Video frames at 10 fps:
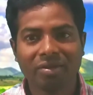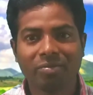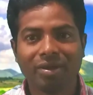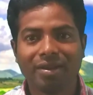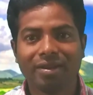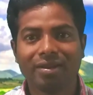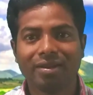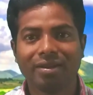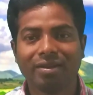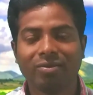human,
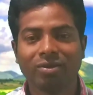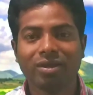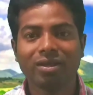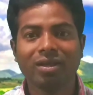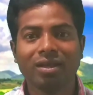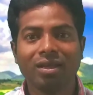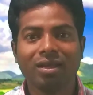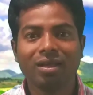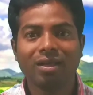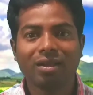okay,
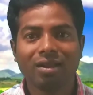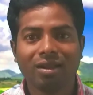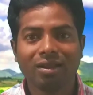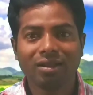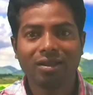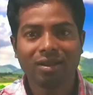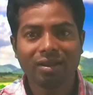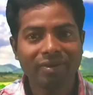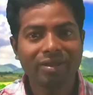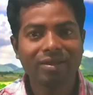
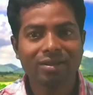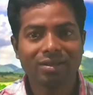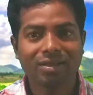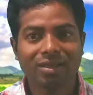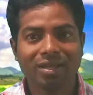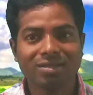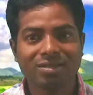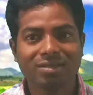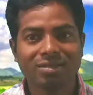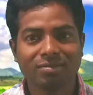living
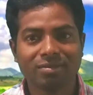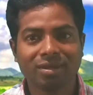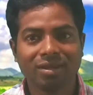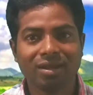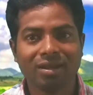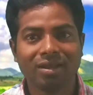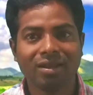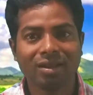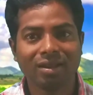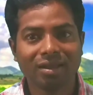things
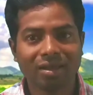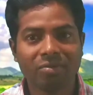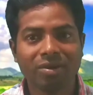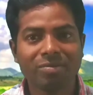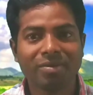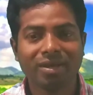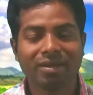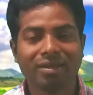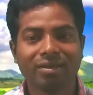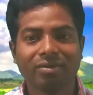in human
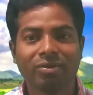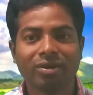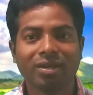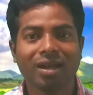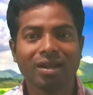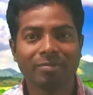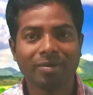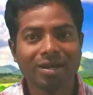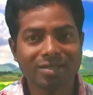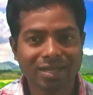being, okay,
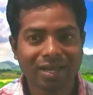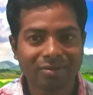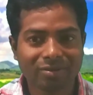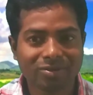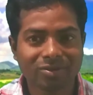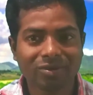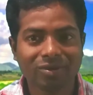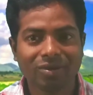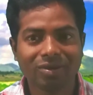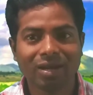and plants are also.
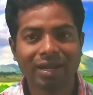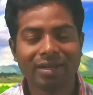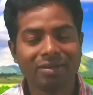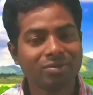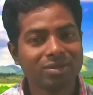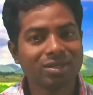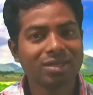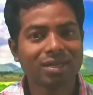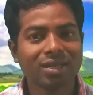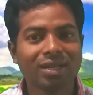And you
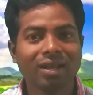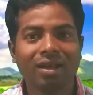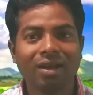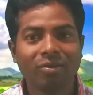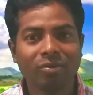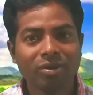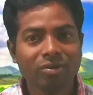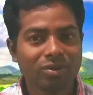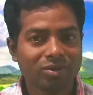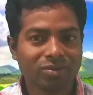see here,
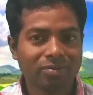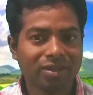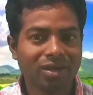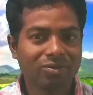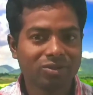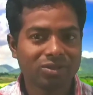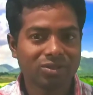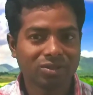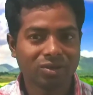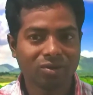we also, without